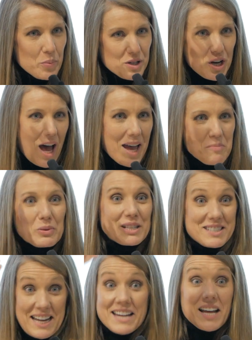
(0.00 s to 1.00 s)
don't be shy,
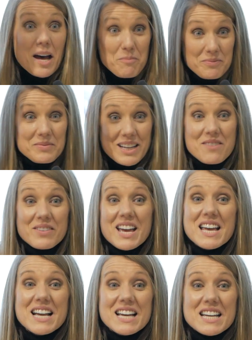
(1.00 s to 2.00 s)
please stand up. Yep.
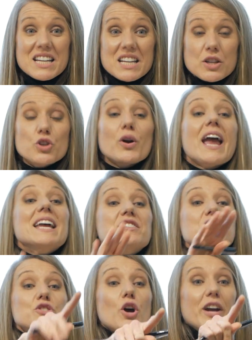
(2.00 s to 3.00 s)

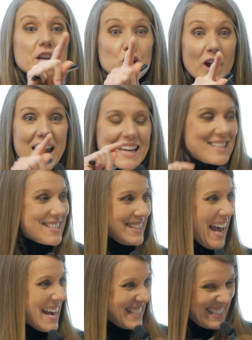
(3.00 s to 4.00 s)
Grains.
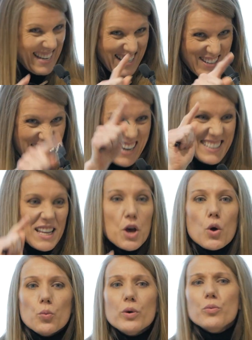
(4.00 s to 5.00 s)
Yes, grains.
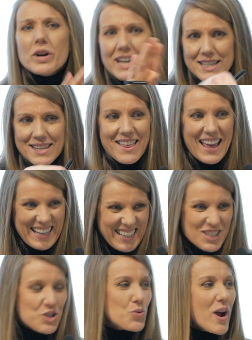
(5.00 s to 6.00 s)
We'll get to
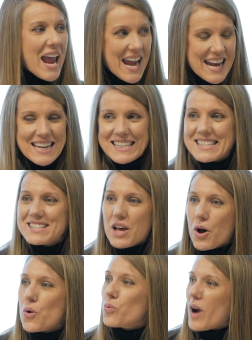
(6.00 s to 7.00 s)
that. Grains.
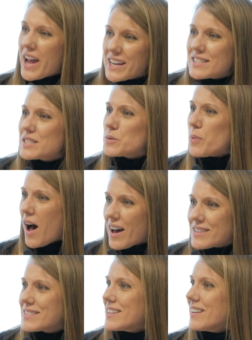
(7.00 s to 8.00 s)
So rice,
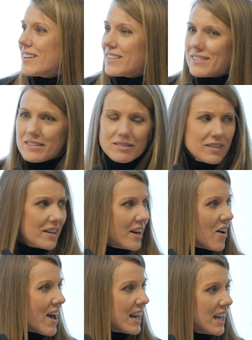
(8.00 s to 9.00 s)
pasta,
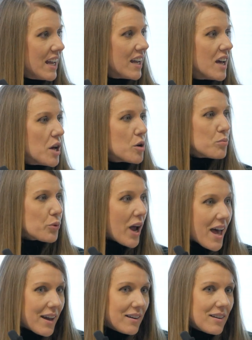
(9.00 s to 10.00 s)
any
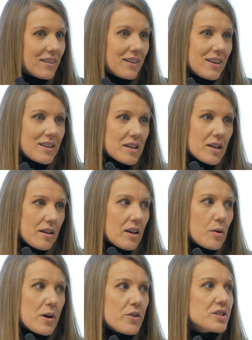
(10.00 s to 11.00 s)
bread.
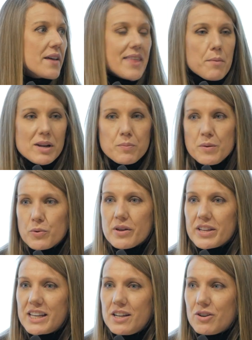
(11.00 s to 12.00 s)
Come on, there's not that many people
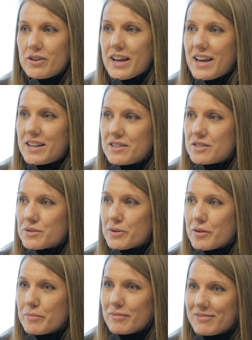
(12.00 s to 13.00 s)
on the keto diet in this
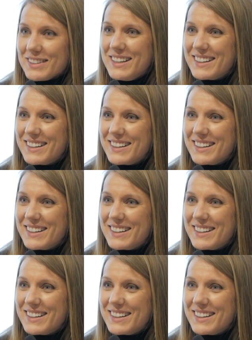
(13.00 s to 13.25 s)
room.